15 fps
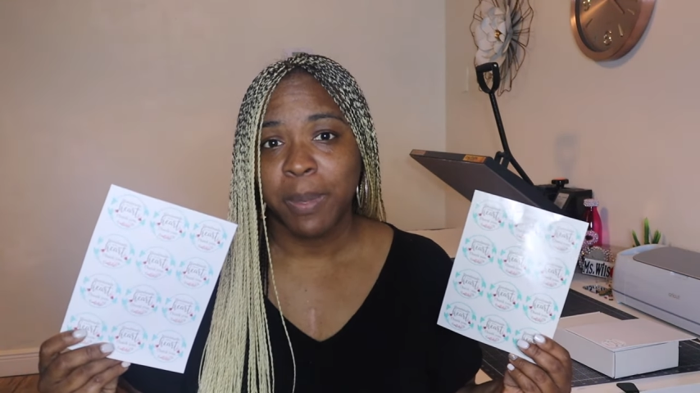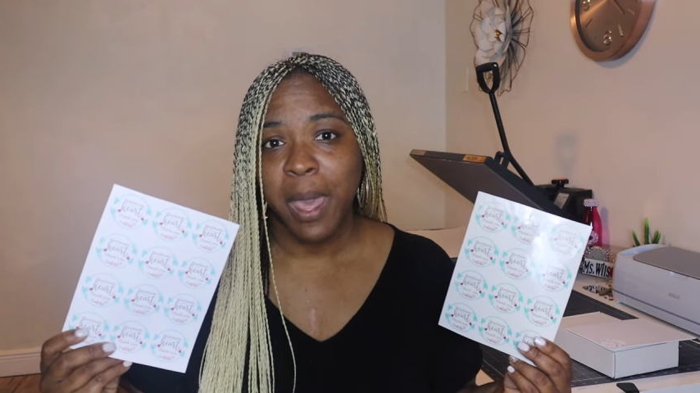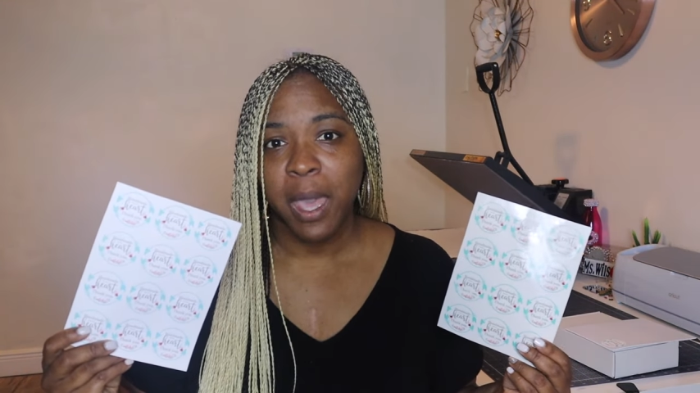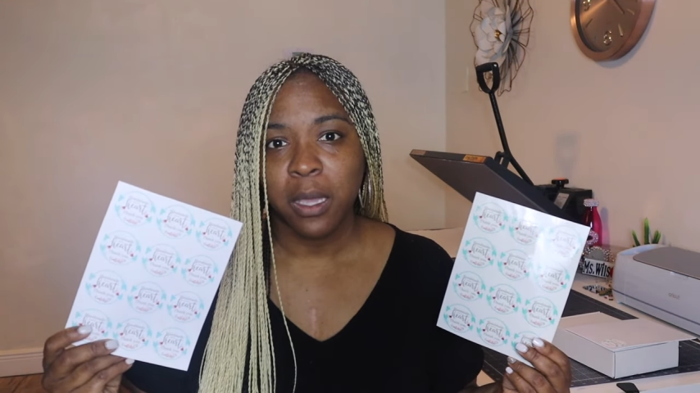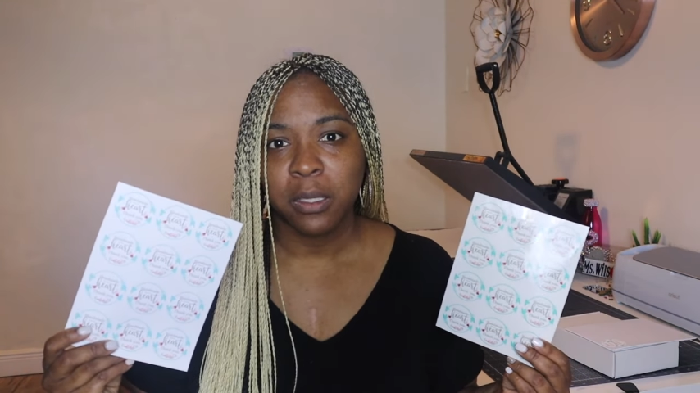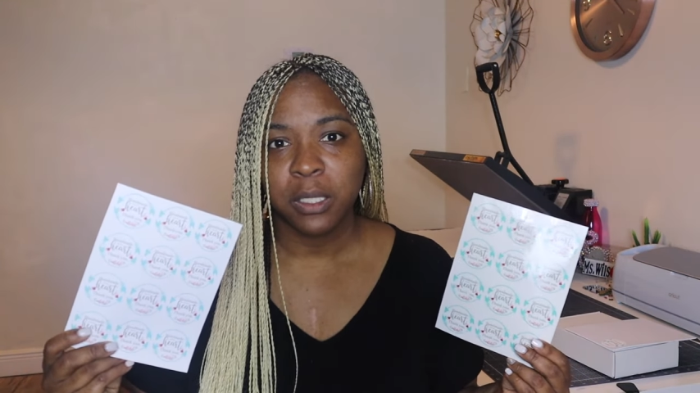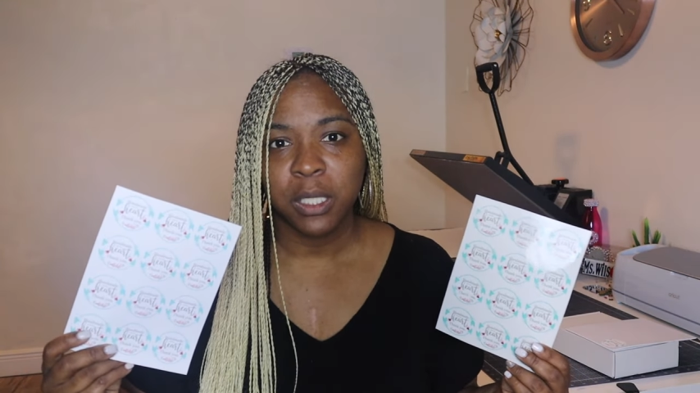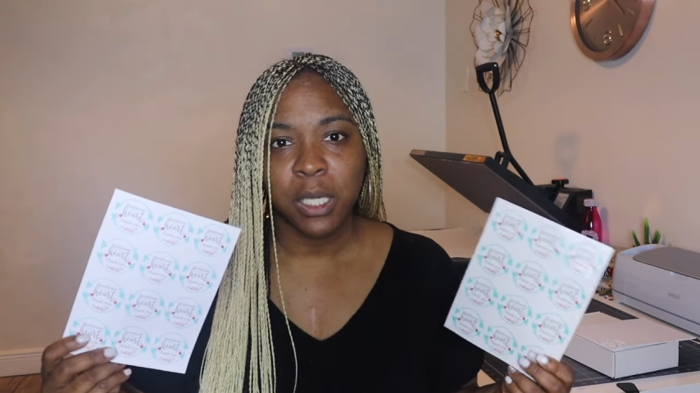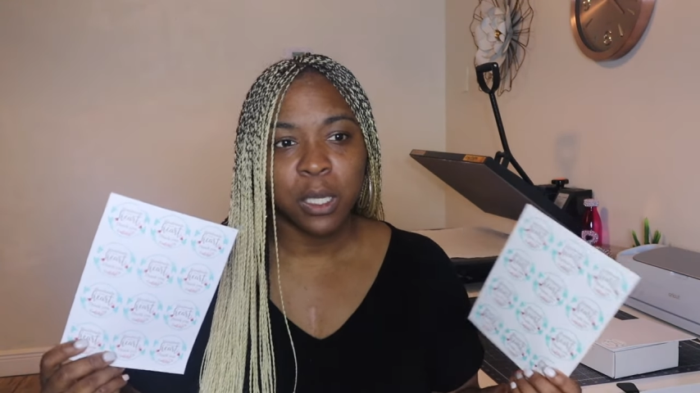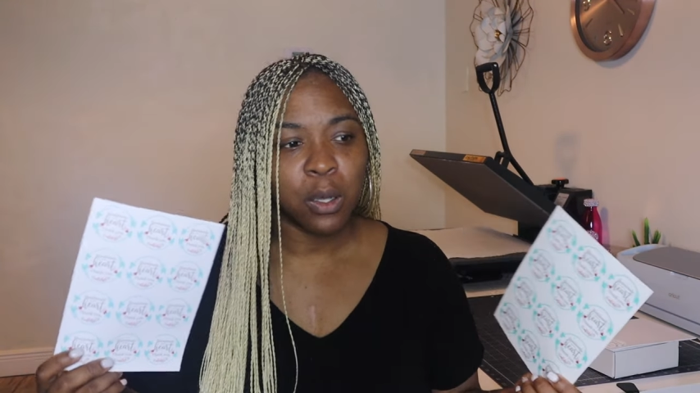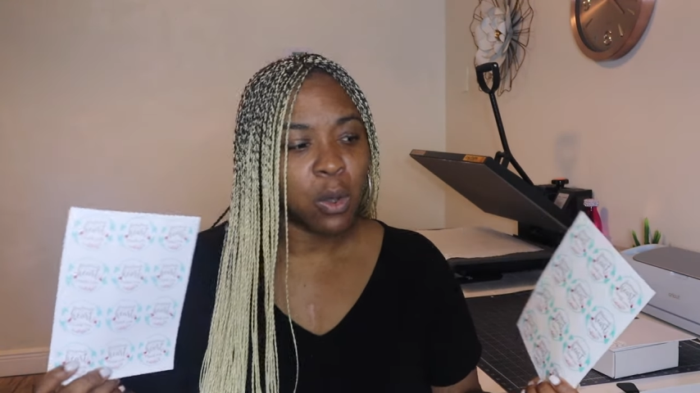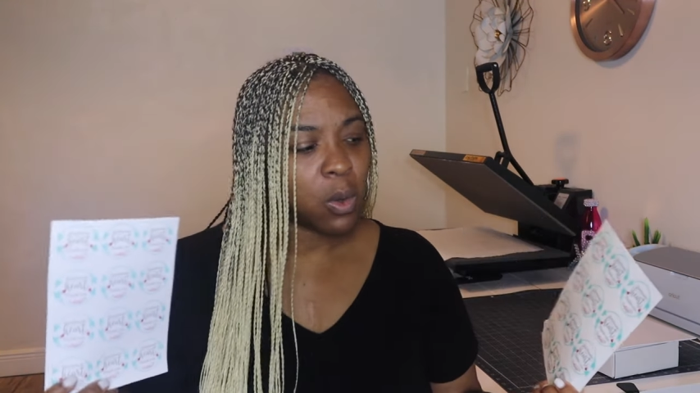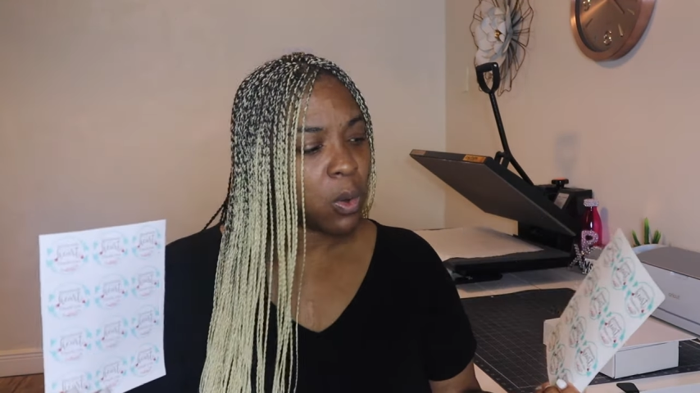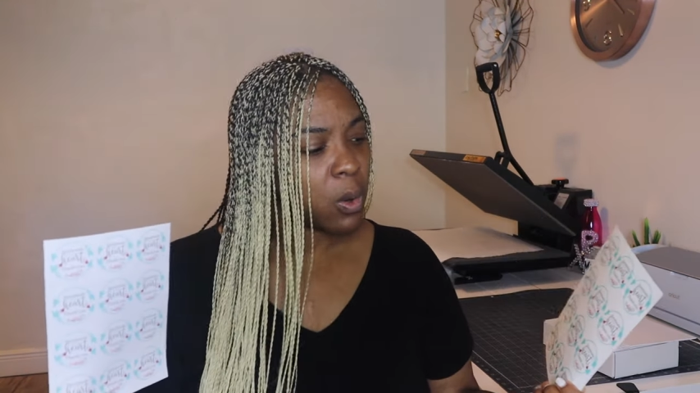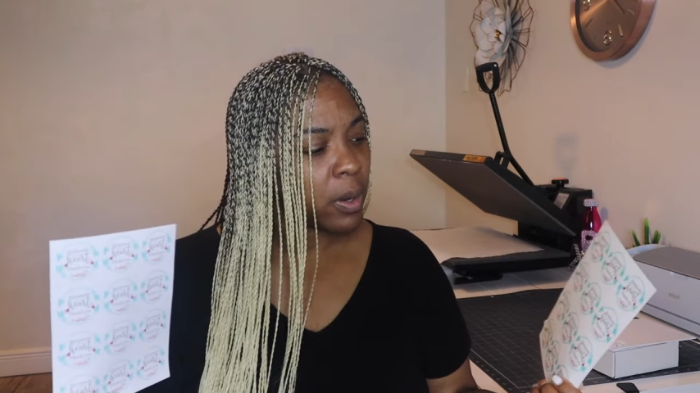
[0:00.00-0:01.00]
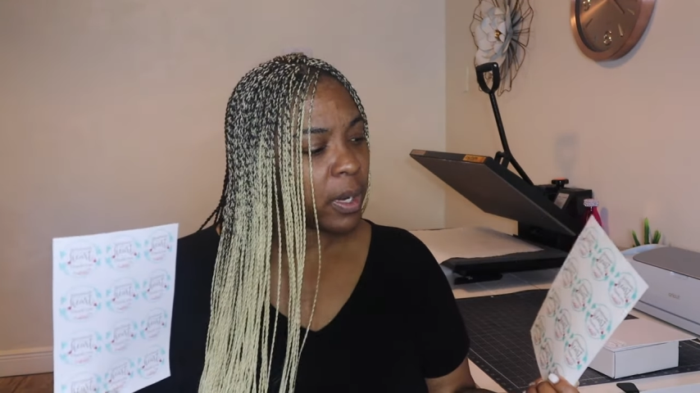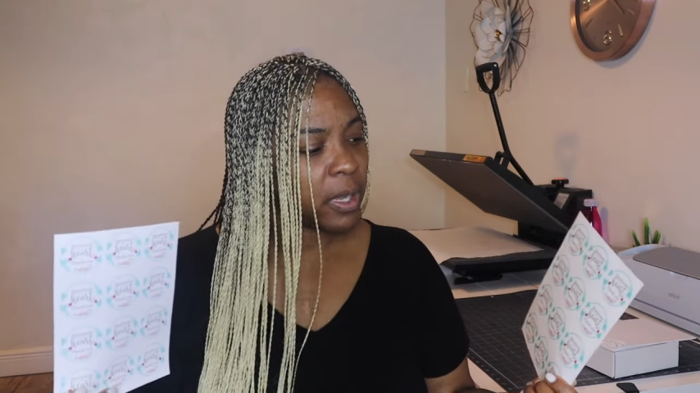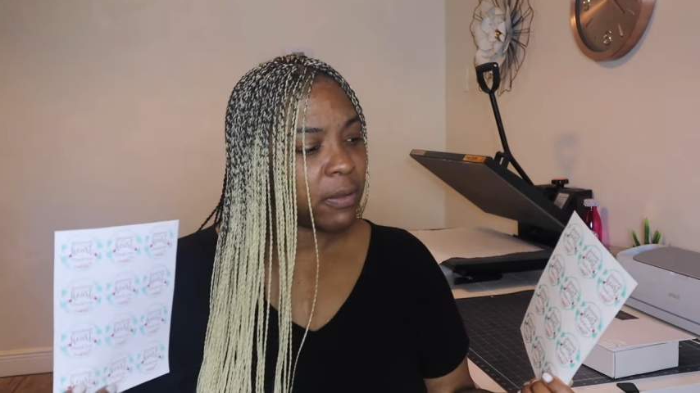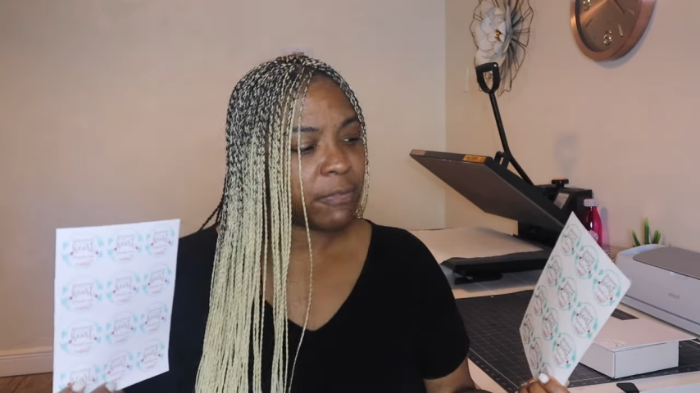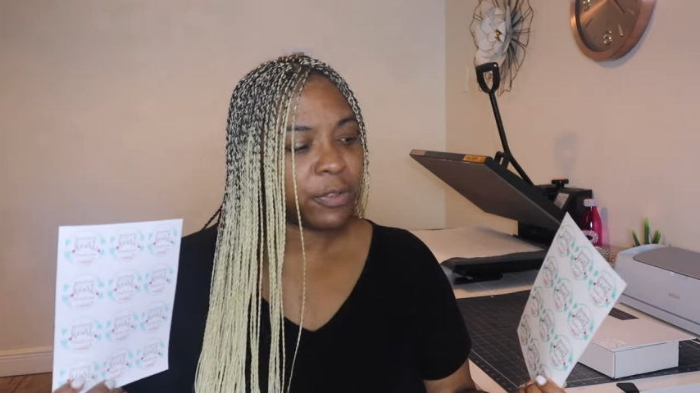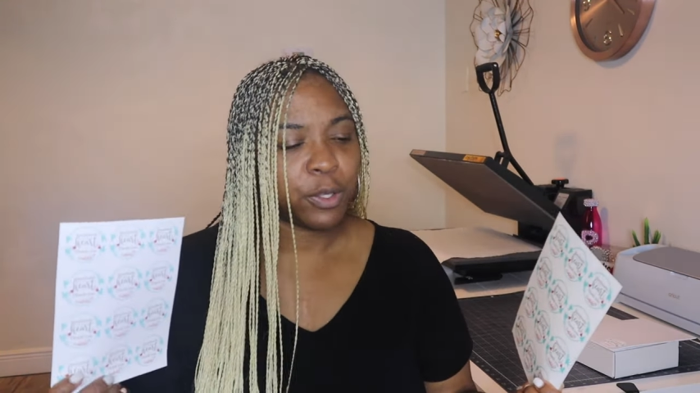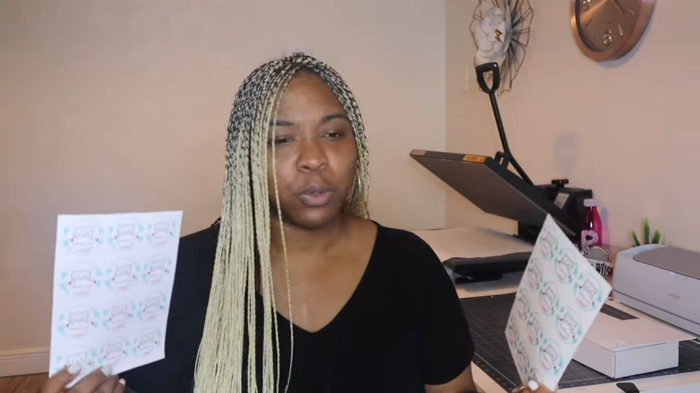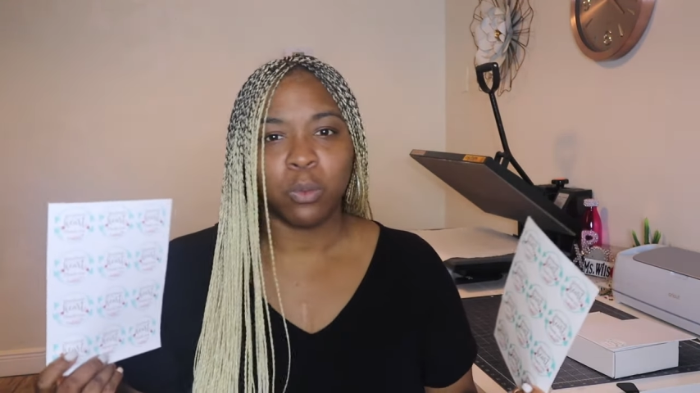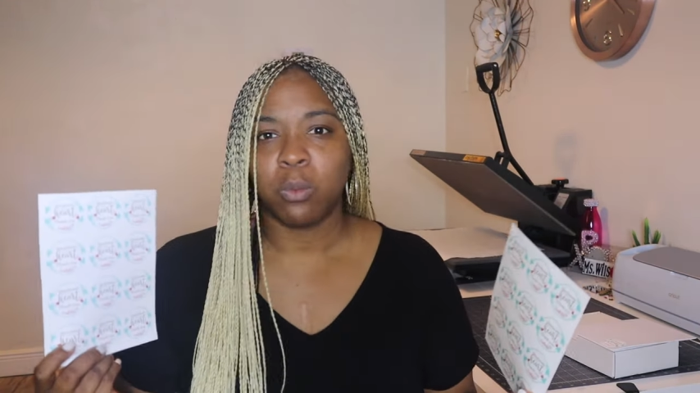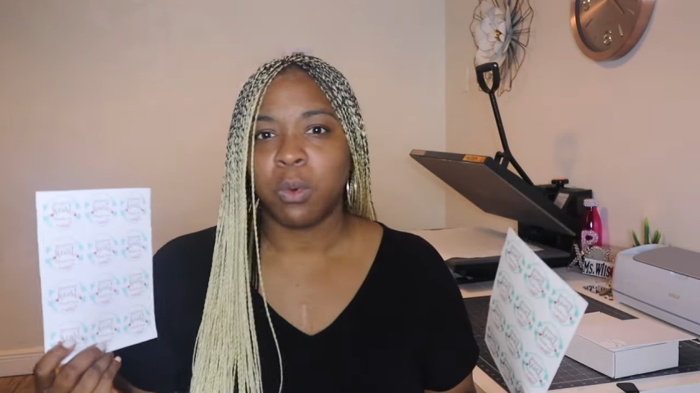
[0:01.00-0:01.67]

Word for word: packaging or if you